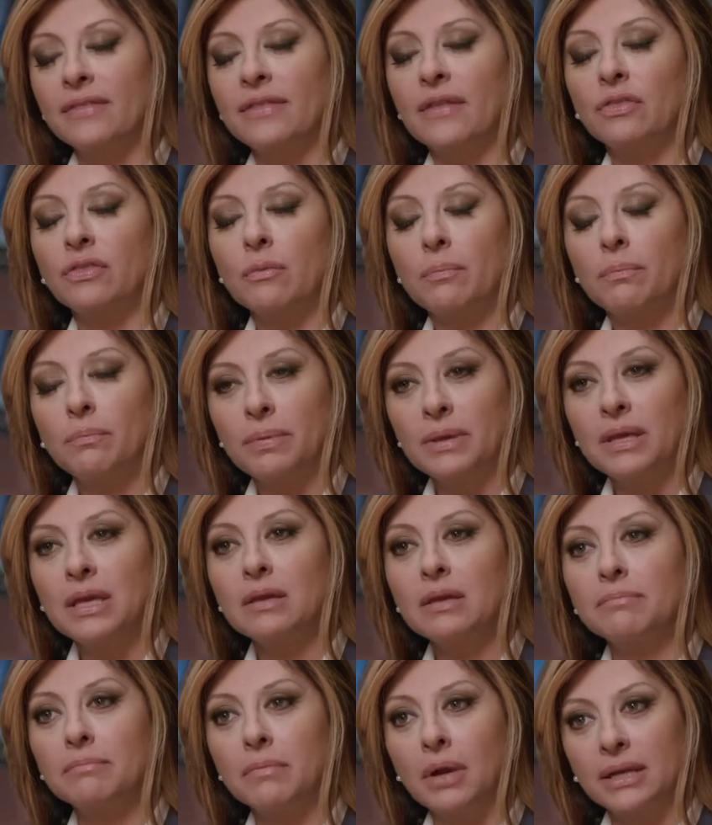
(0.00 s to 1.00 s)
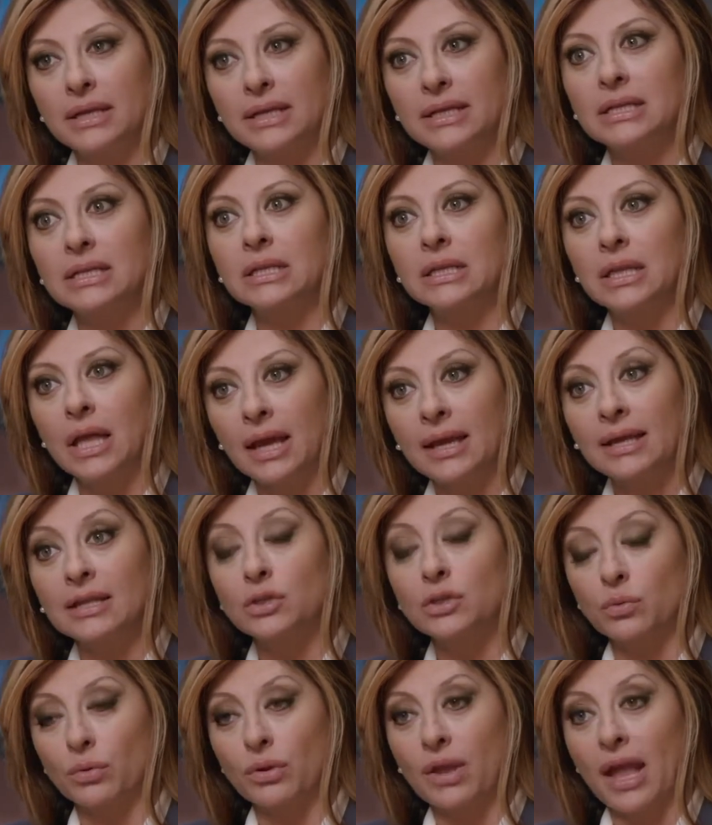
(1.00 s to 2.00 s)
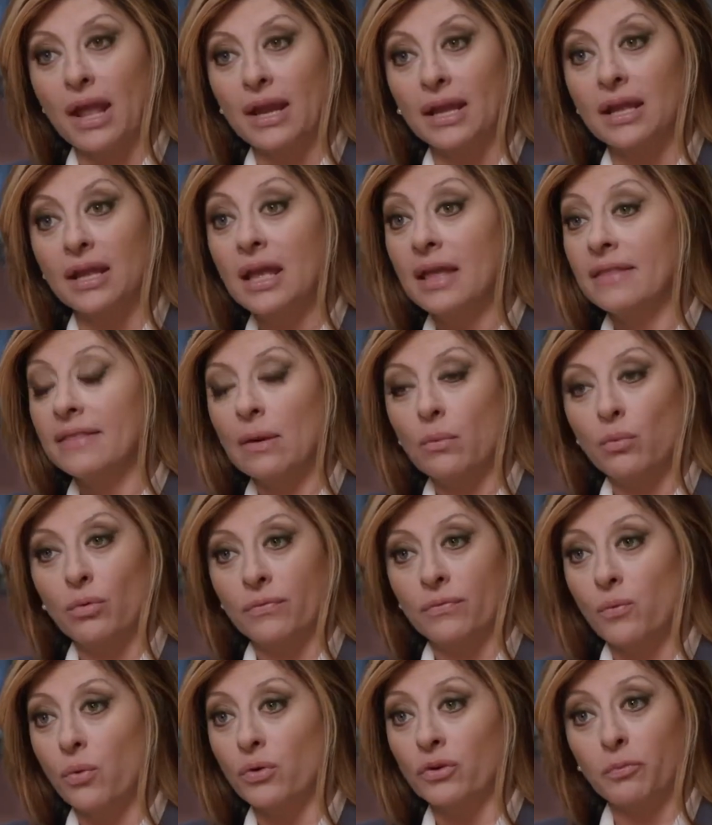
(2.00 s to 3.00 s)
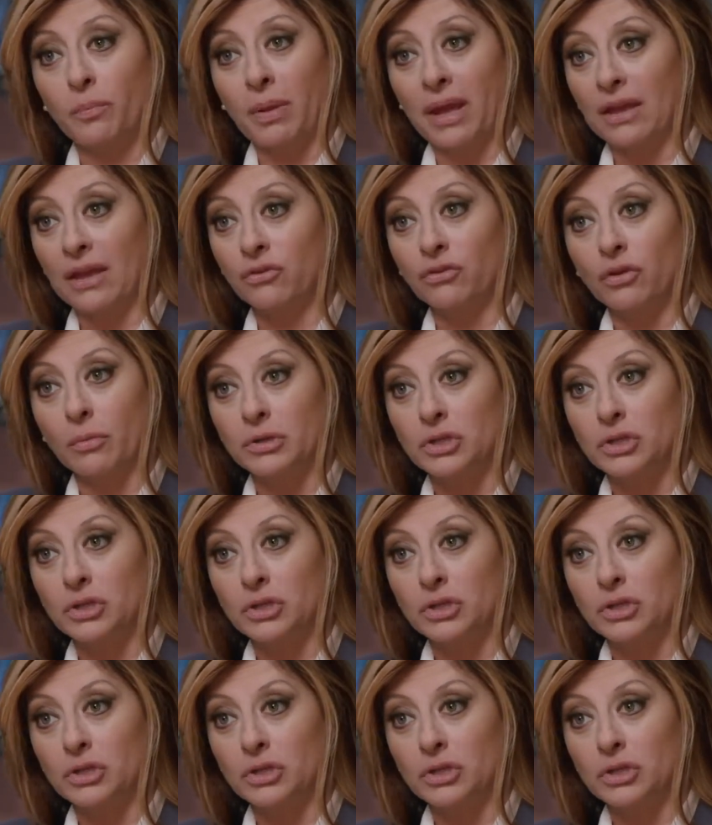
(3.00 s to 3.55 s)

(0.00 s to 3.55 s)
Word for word: that the big moneyed clients were getting that were, of course, paying so